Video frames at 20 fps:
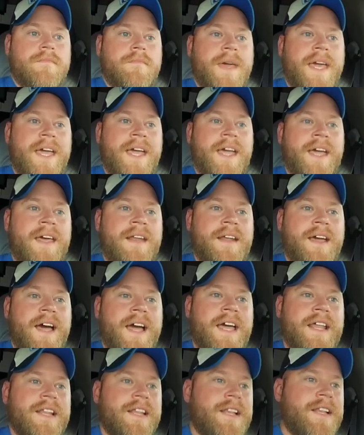Man,
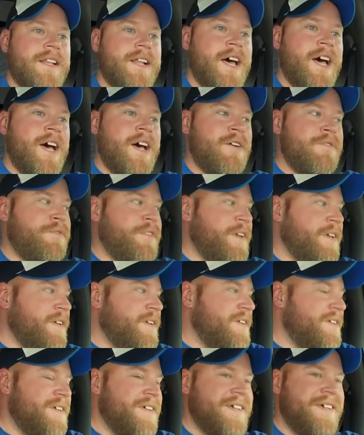I love
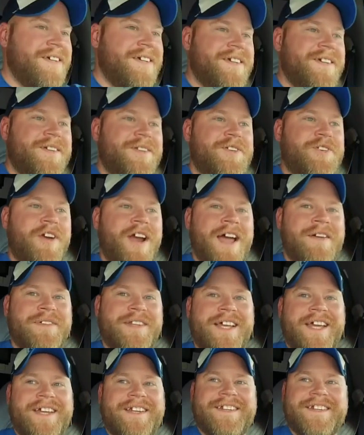
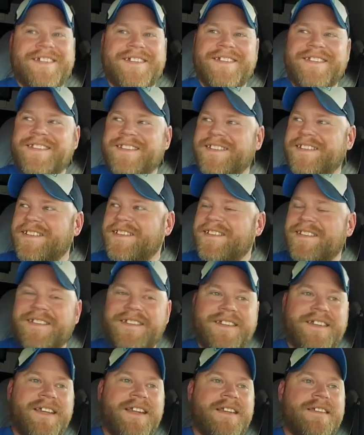traveling.
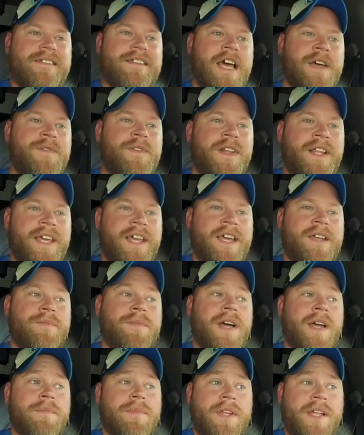It is definitely in
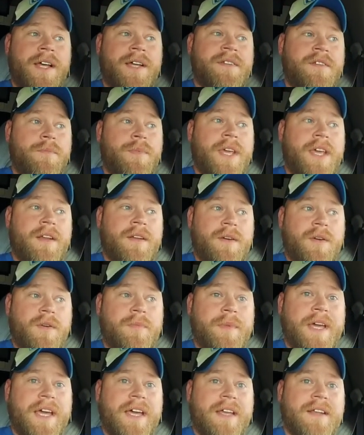my blood to be a
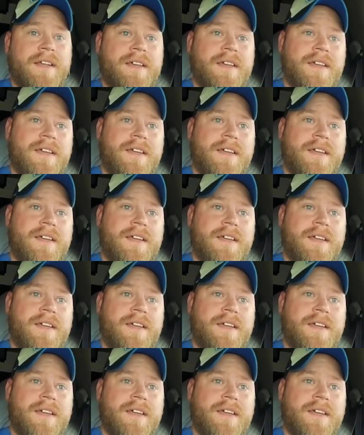nomad.